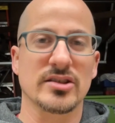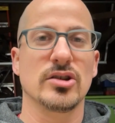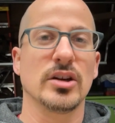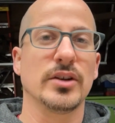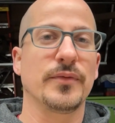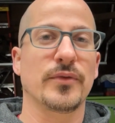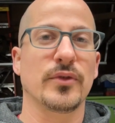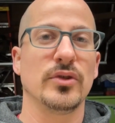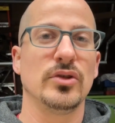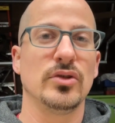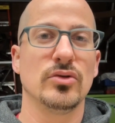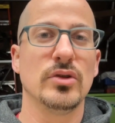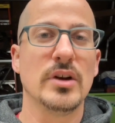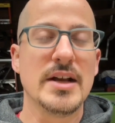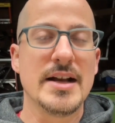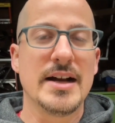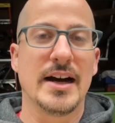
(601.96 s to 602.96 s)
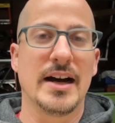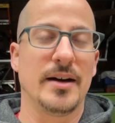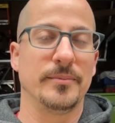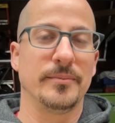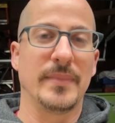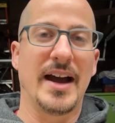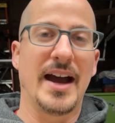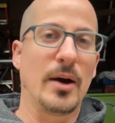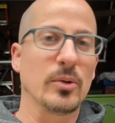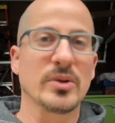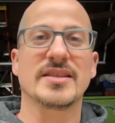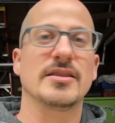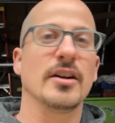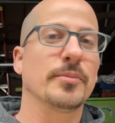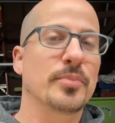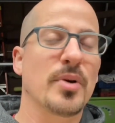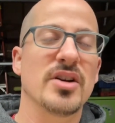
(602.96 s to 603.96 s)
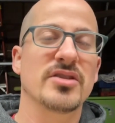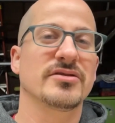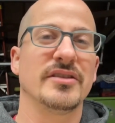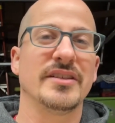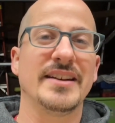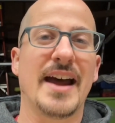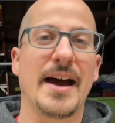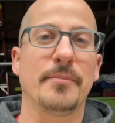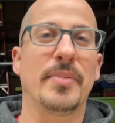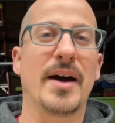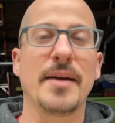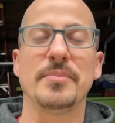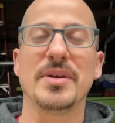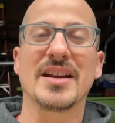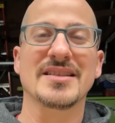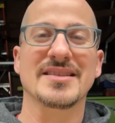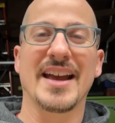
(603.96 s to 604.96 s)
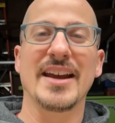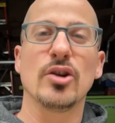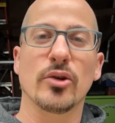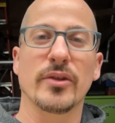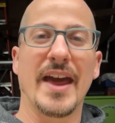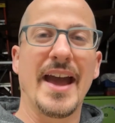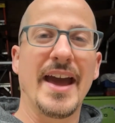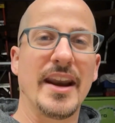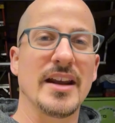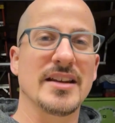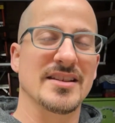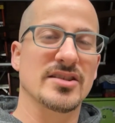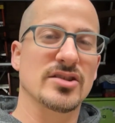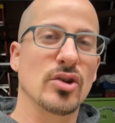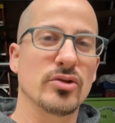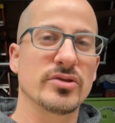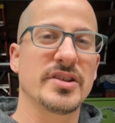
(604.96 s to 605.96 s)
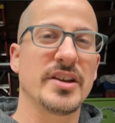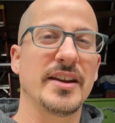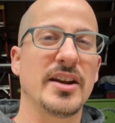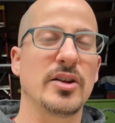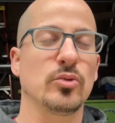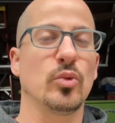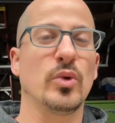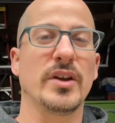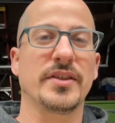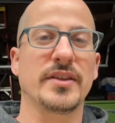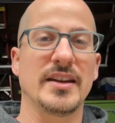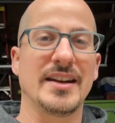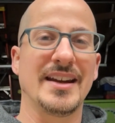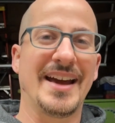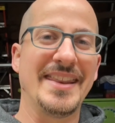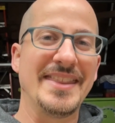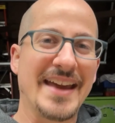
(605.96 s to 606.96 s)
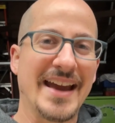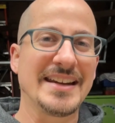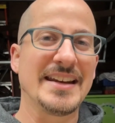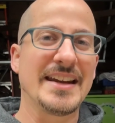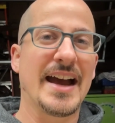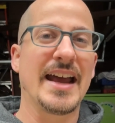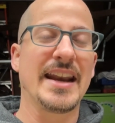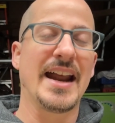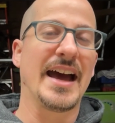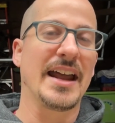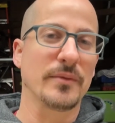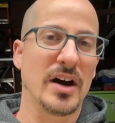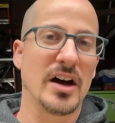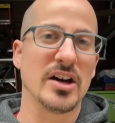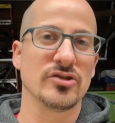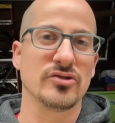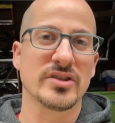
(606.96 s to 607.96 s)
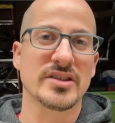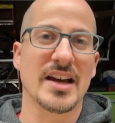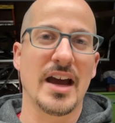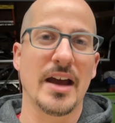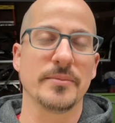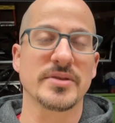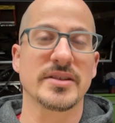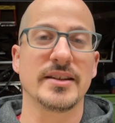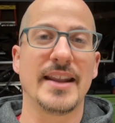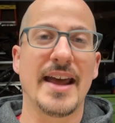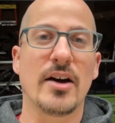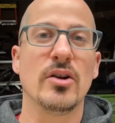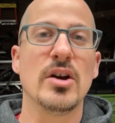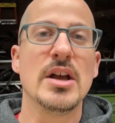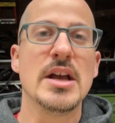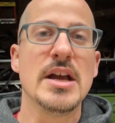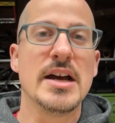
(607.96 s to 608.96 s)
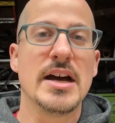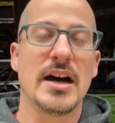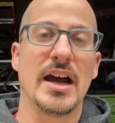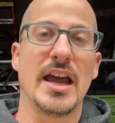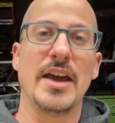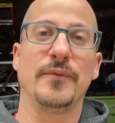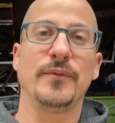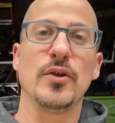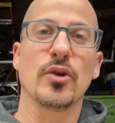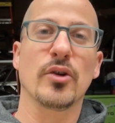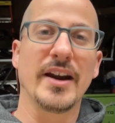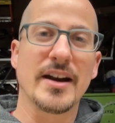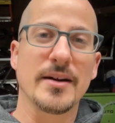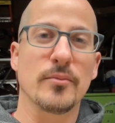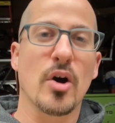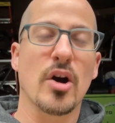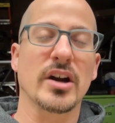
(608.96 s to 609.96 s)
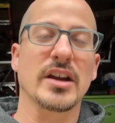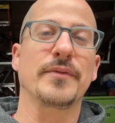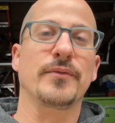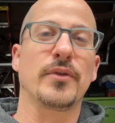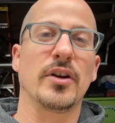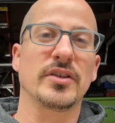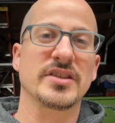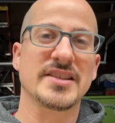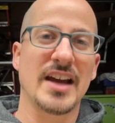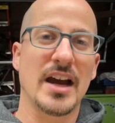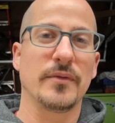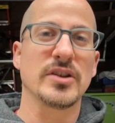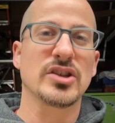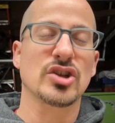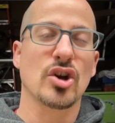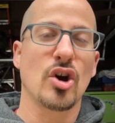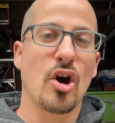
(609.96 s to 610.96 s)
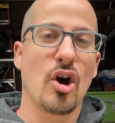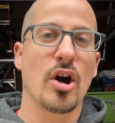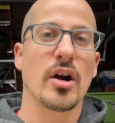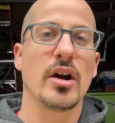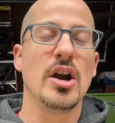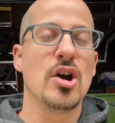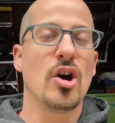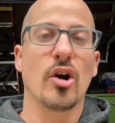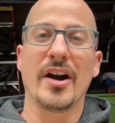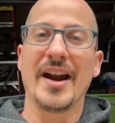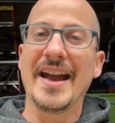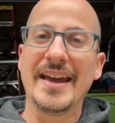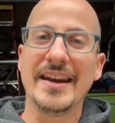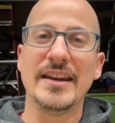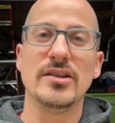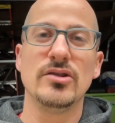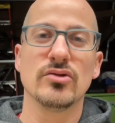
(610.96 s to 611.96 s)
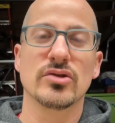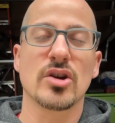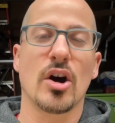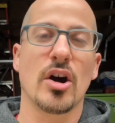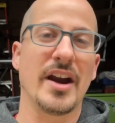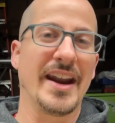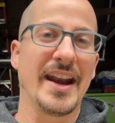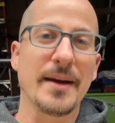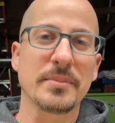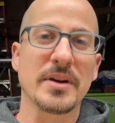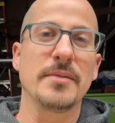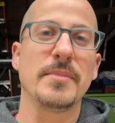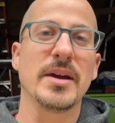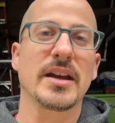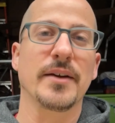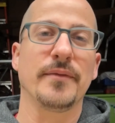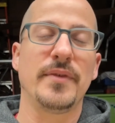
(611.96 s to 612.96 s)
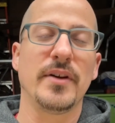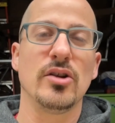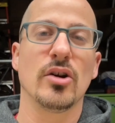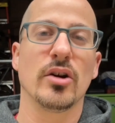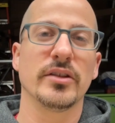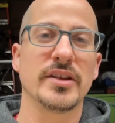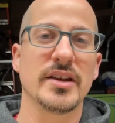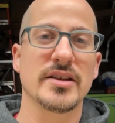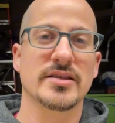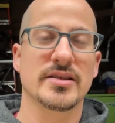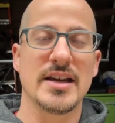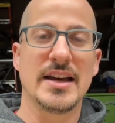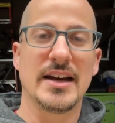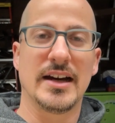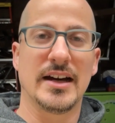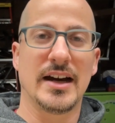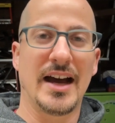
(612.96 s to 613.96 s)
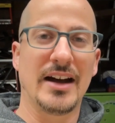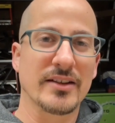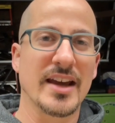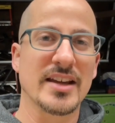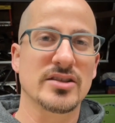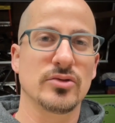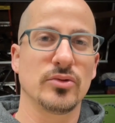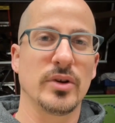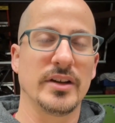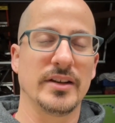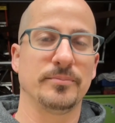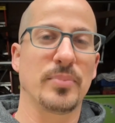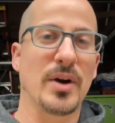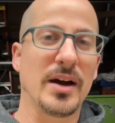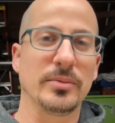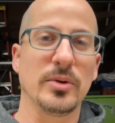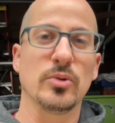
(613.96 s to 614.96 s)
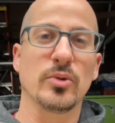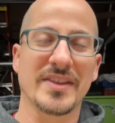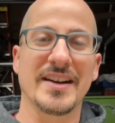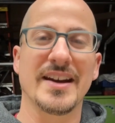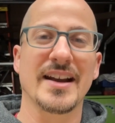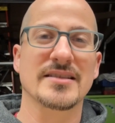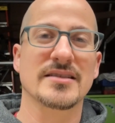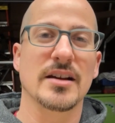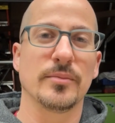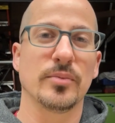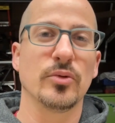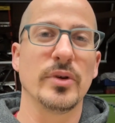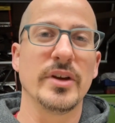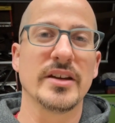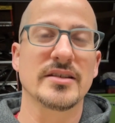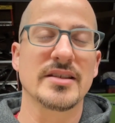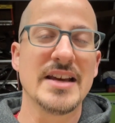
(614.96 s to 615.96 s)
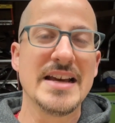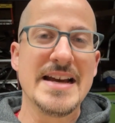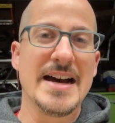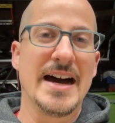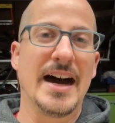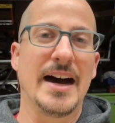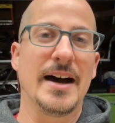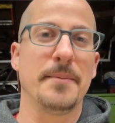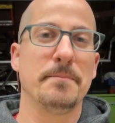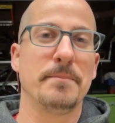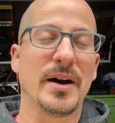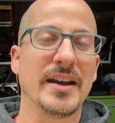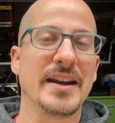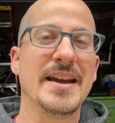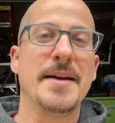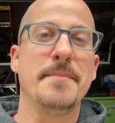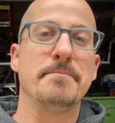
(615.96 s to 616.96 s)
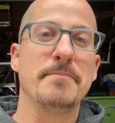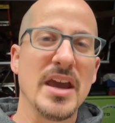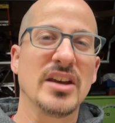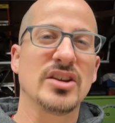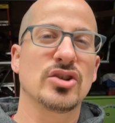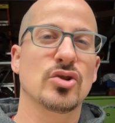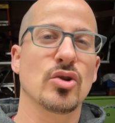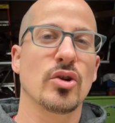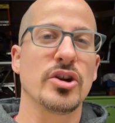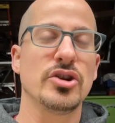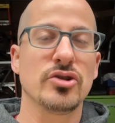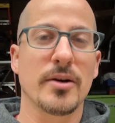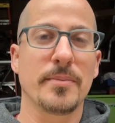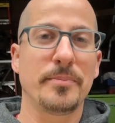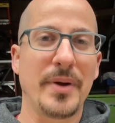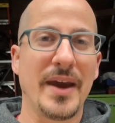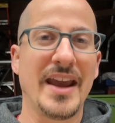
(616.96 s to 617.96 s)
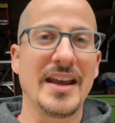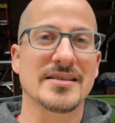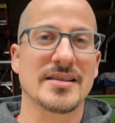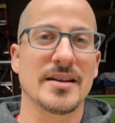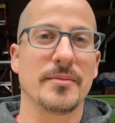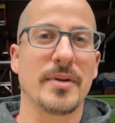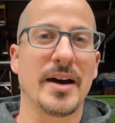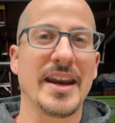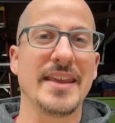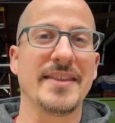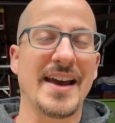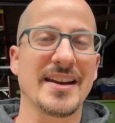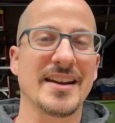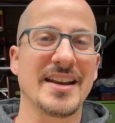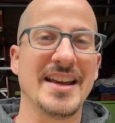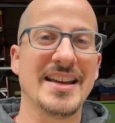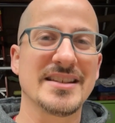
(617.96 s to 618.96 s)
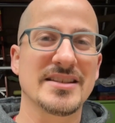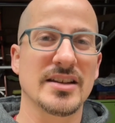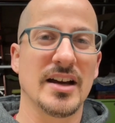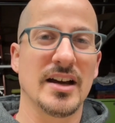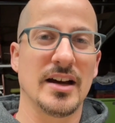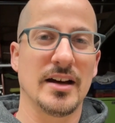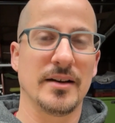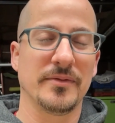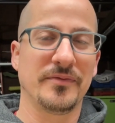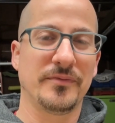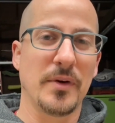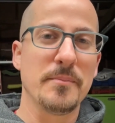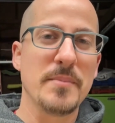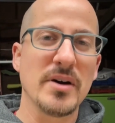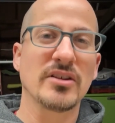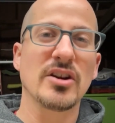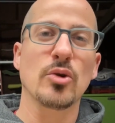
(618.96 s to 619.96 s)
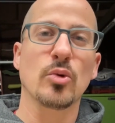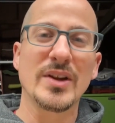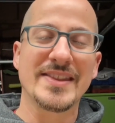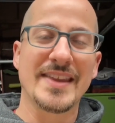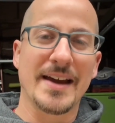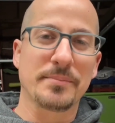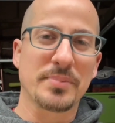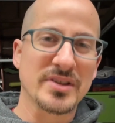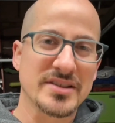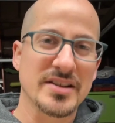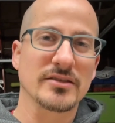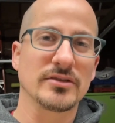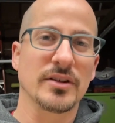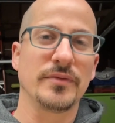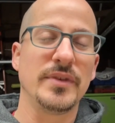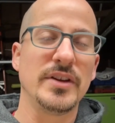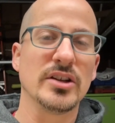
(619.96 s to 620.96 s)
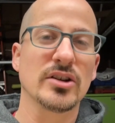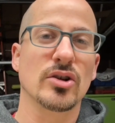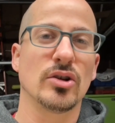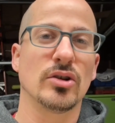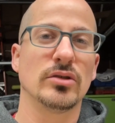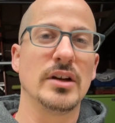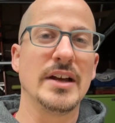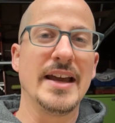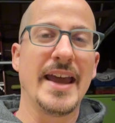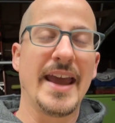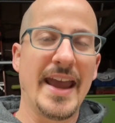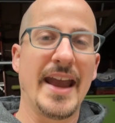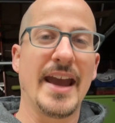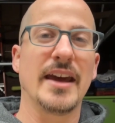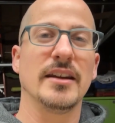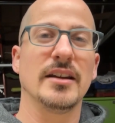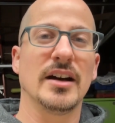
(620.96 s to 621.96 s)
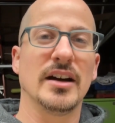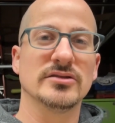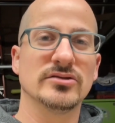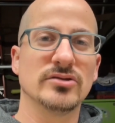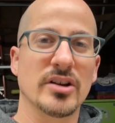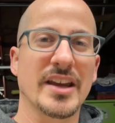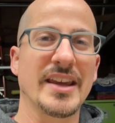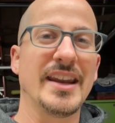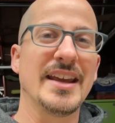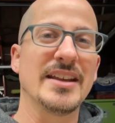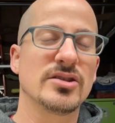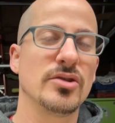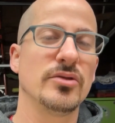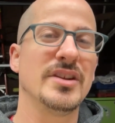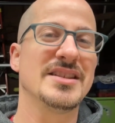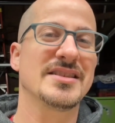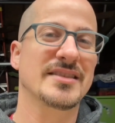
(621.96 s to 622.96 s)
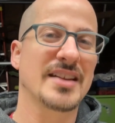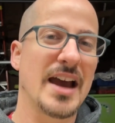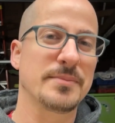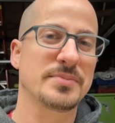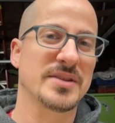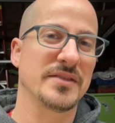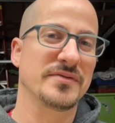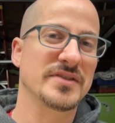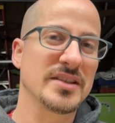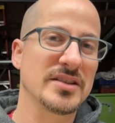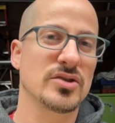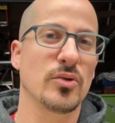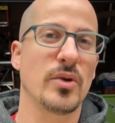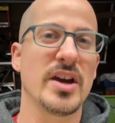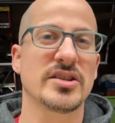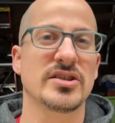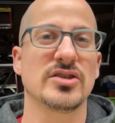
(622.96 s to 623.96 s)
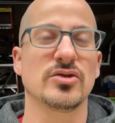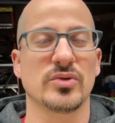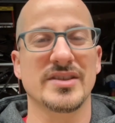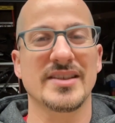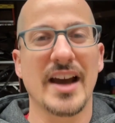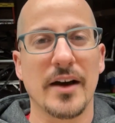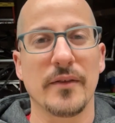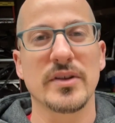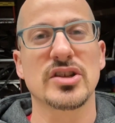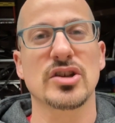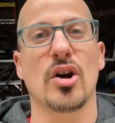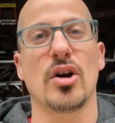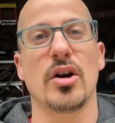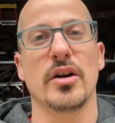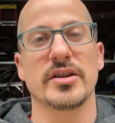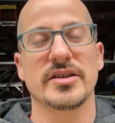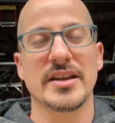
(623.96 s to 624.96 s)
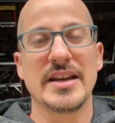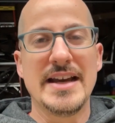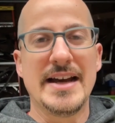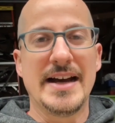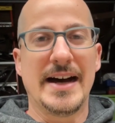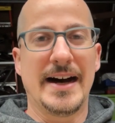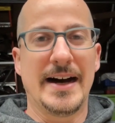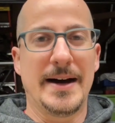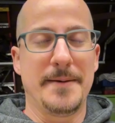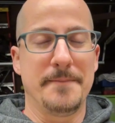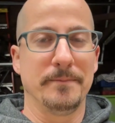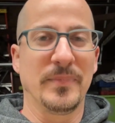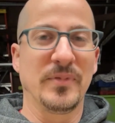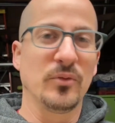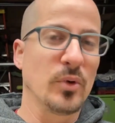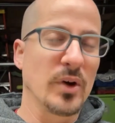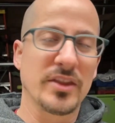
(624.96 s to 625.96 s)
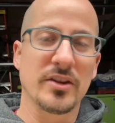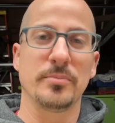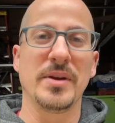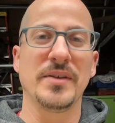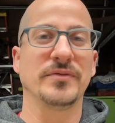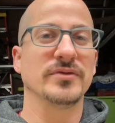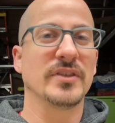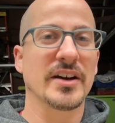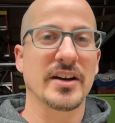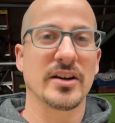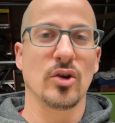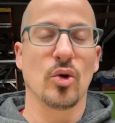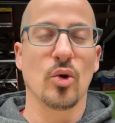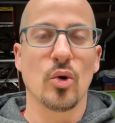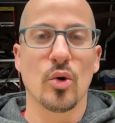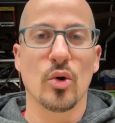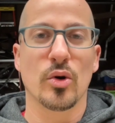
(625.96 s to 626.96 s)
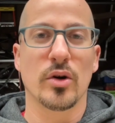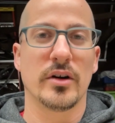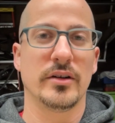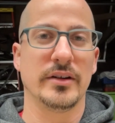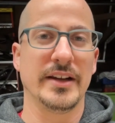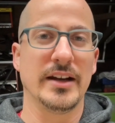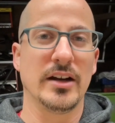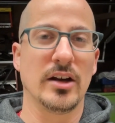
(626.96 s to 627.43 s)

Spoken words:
good for you. I would still personally not buy it because I know the headaches associated with it 99 out of 100 times. Now, if you're in a market for a salvage car or any used car, and I'm going to make a video on this, I'll get to it probably within the next couple weeks. But make sure you're paying somebody that is familiar with that particular vehicle and looking into these types of situations with salvage cars, whether it be flooded or,